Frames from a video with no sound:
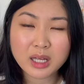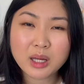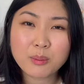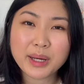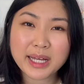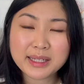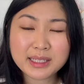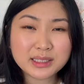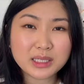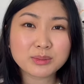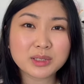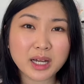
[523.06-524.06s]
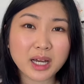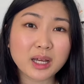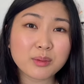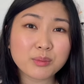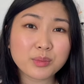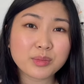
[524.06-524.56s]
But at the same
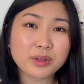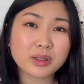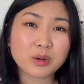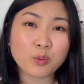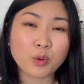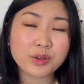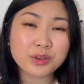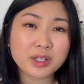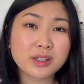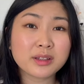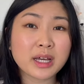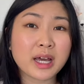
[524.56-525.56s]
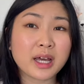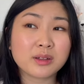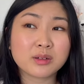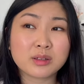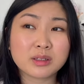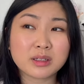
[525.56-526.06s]
time, one thing
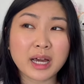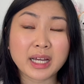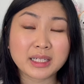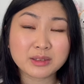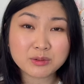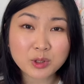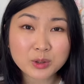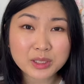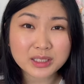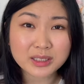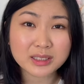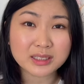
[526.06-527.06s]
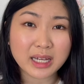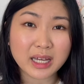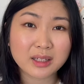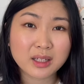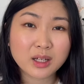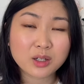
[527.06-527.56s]
that I notice is
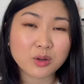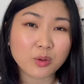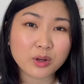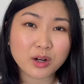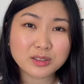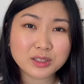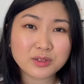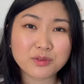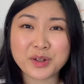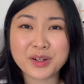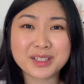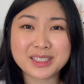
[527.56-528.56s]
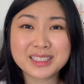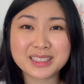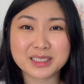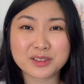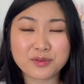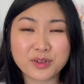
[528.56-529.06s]
that Goyards are very easy
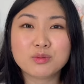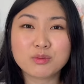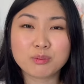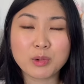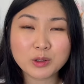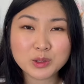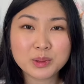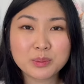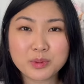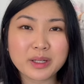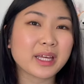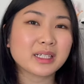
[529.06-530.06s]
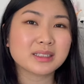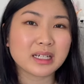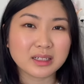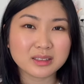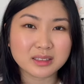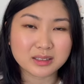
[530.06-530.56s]
to fake. Most people can't
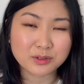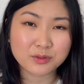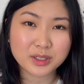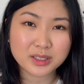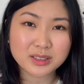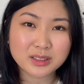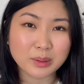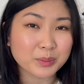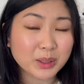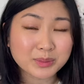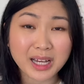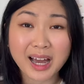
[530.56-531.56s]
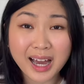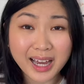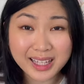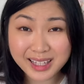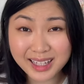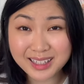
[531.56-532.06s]
tell the difference. Sometimes I
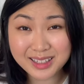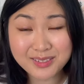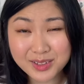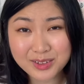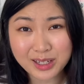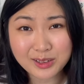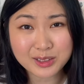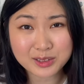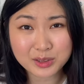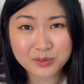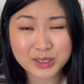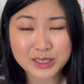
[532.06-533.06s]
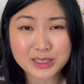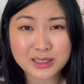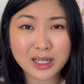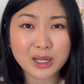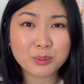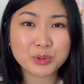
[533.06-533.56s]
can't even tell the difference
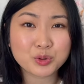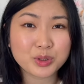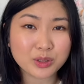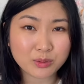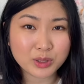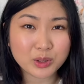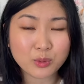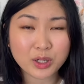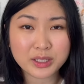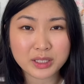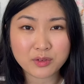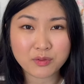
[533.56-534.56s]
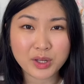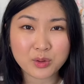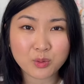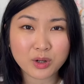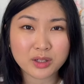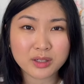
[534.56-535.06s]
between a real one and a fake
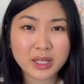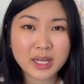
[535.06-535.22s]
one.